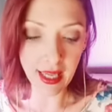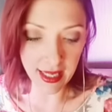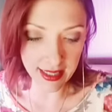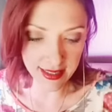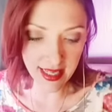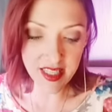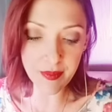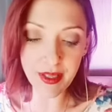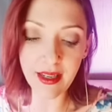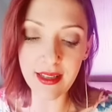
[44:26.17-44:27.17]
and
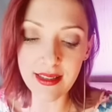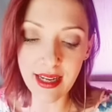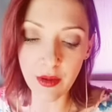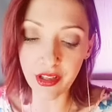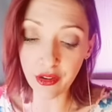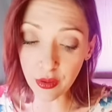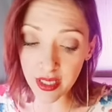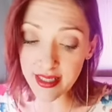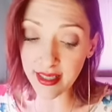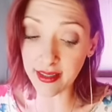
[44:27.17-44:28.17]
assessment is now
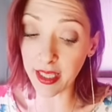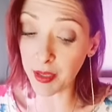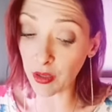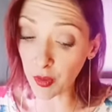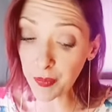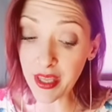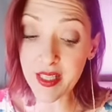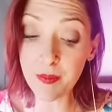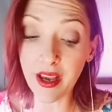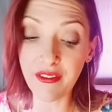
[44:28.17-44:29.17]
increasingly being
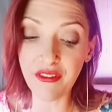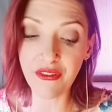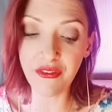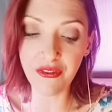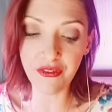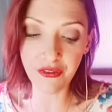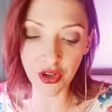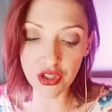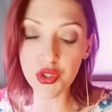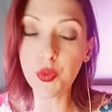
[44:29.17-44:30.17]
replaced by
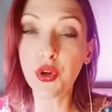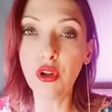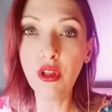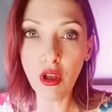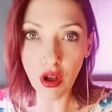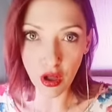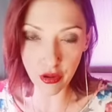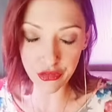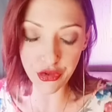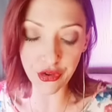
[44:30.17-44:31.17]
virtual
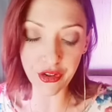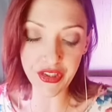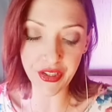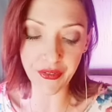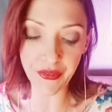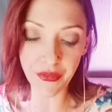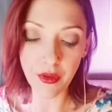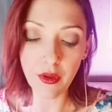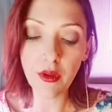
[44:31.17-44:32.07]
alternatives.